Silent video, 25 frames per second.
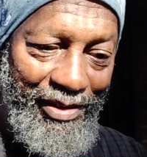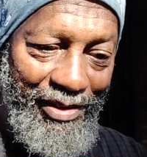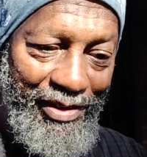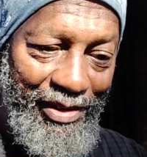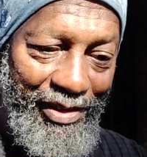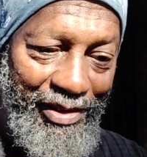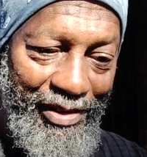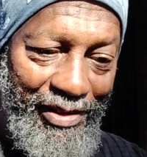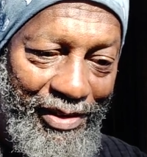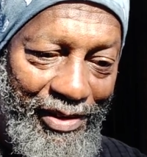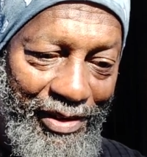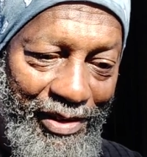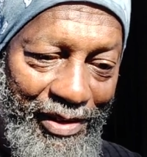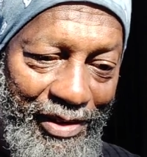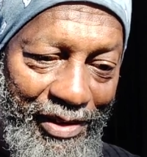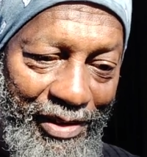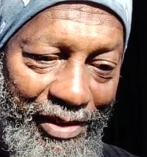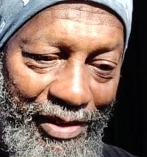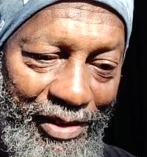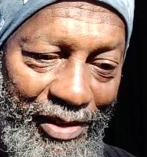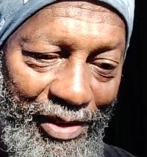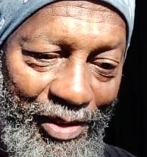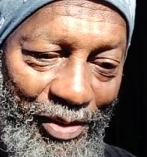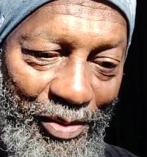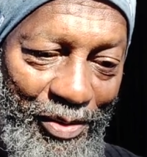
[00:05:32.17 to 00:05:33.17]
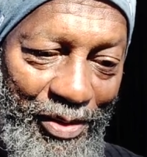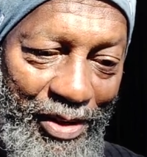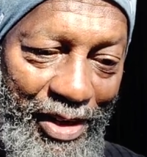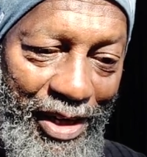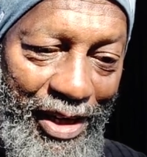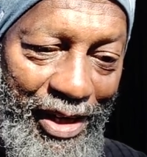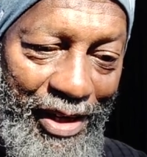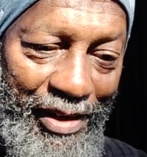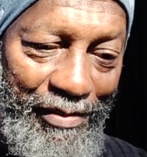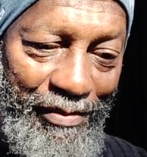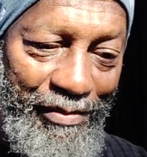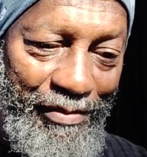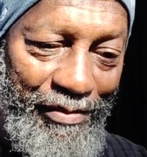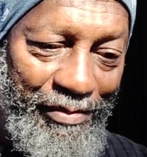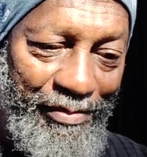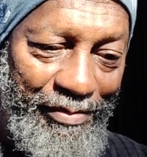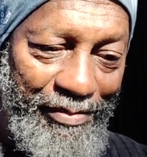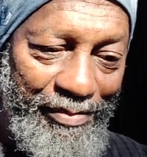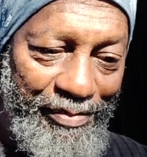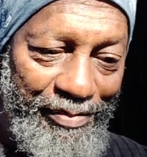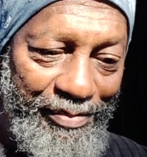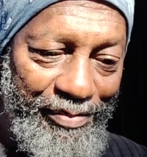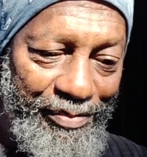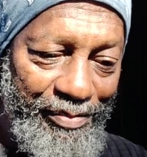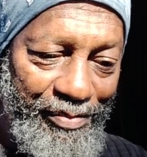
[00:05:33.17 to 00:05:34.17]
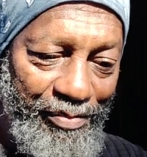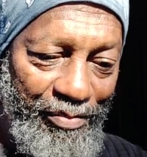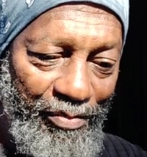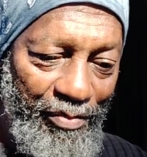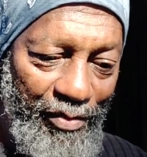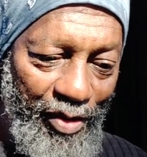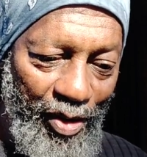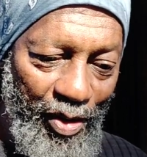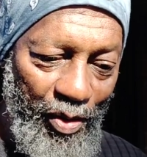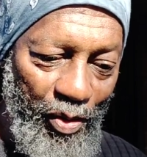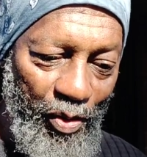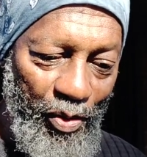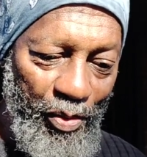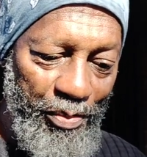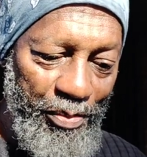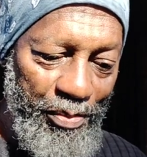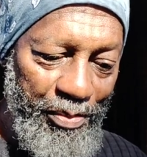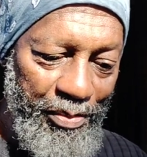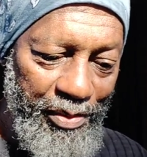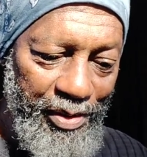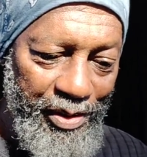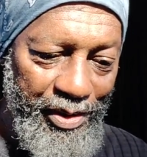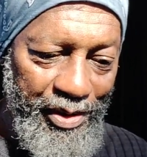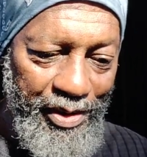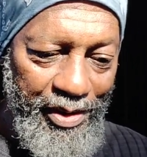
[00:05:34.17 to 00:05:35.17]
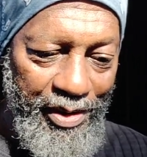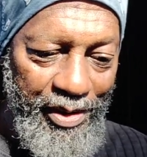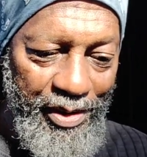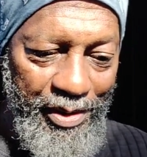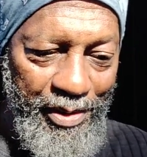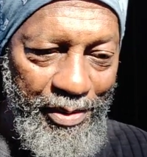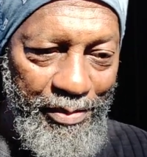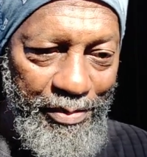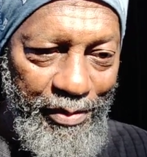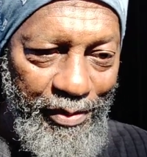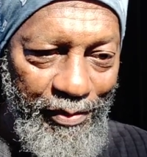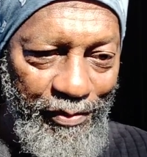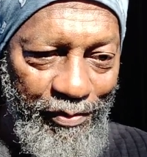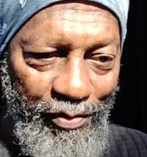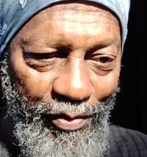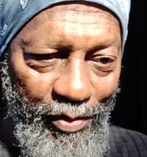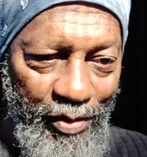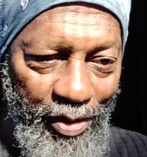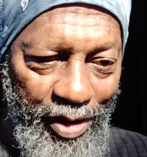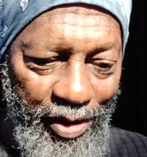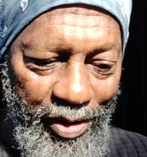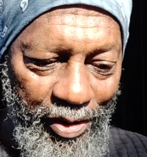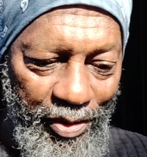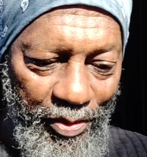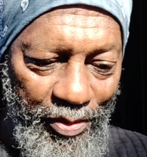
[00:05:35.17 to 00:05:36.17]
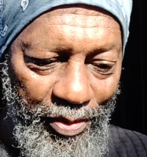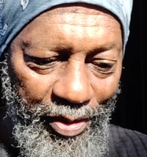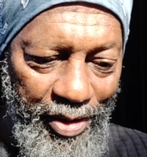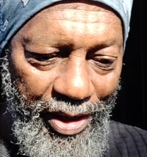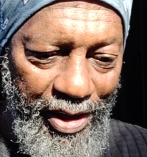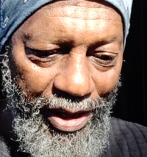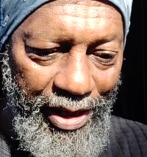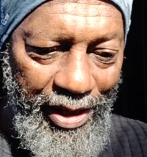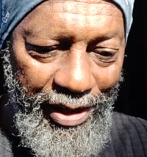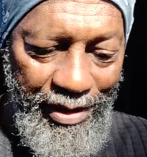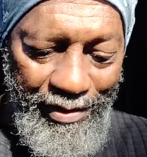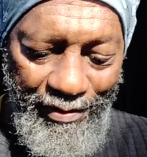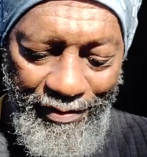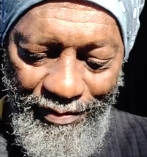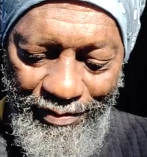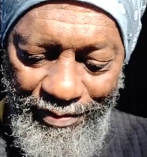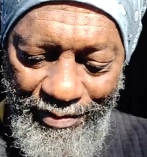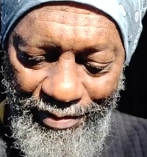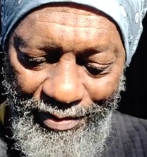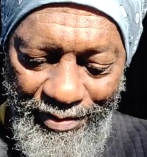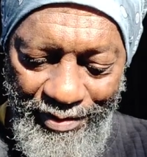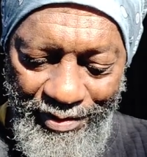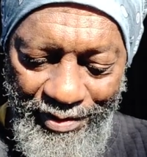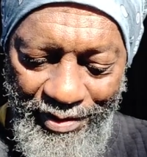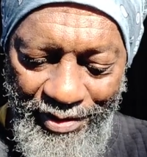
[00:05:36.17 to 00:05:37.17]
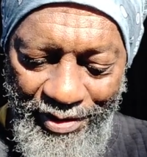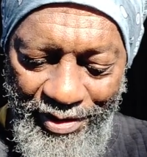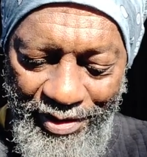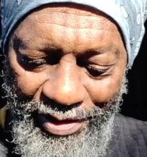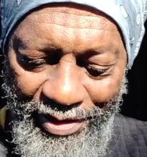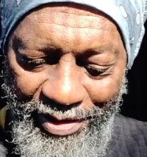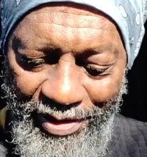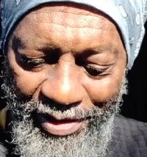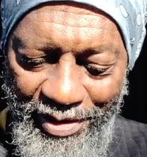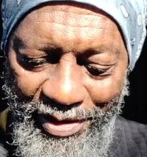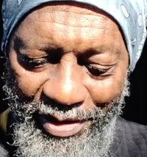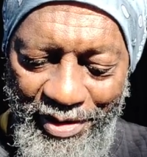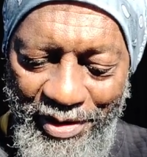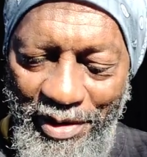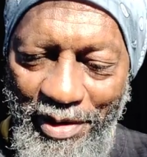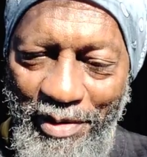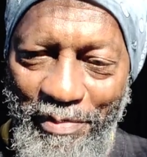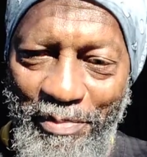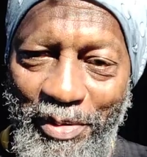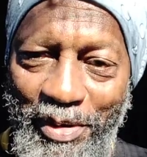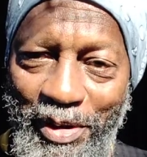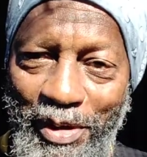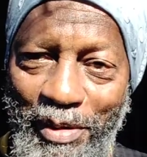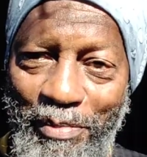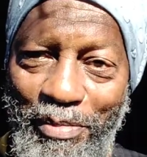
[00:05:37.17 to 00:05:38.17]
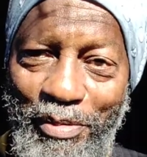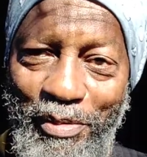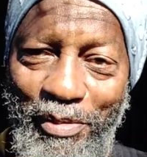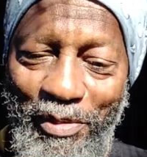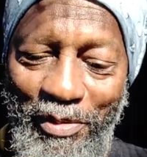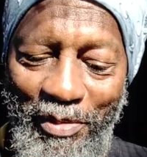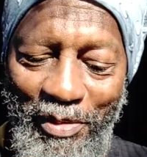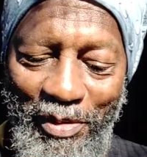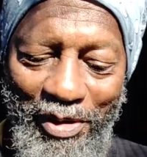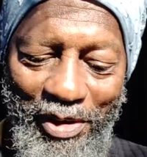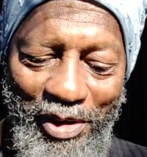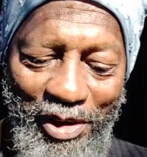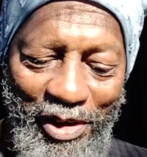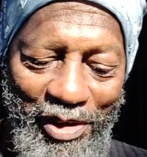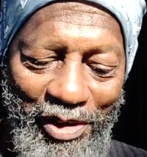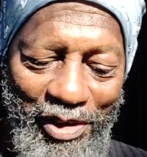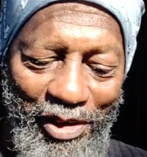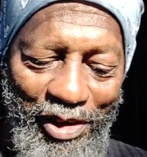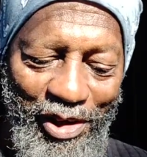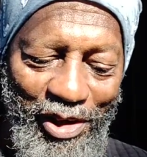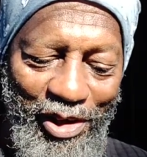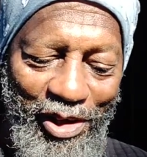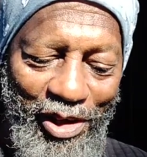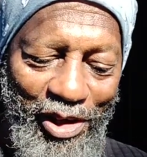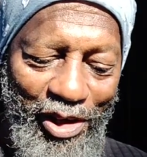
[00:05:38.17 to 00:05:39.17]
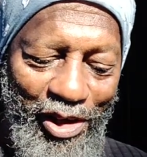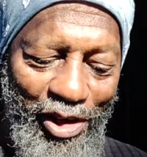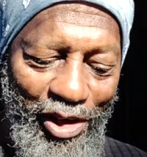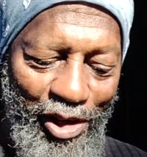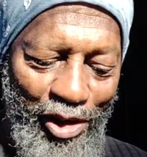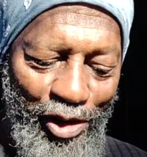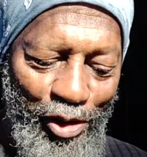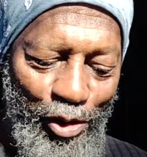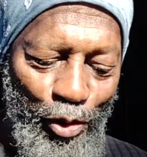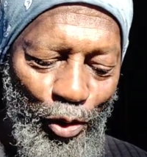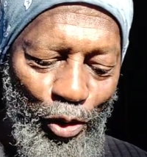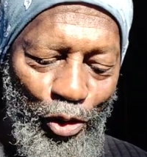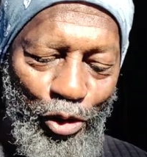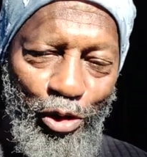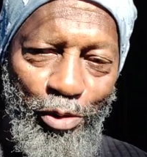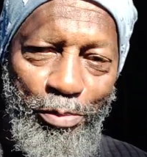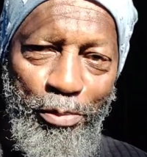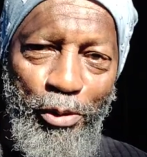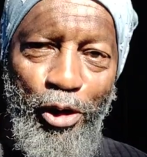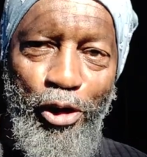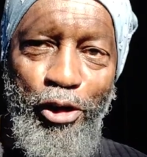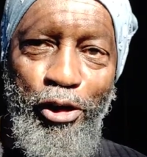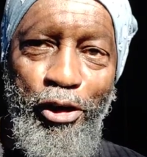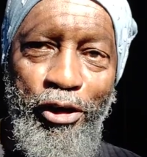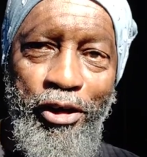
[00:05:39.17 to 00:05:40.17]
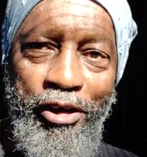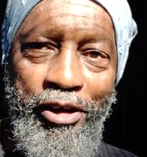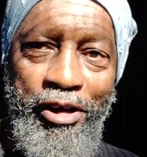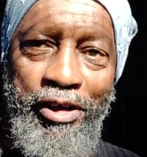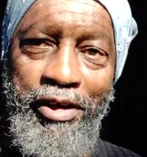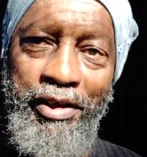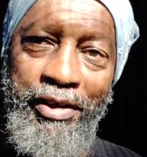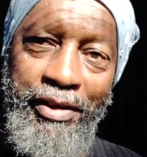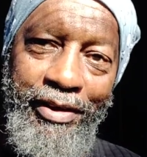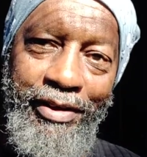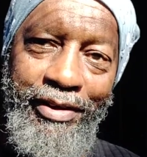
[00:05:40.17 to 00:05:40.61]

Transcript: let's uh, go live. Well, before I go live, I better put on the accoutrement.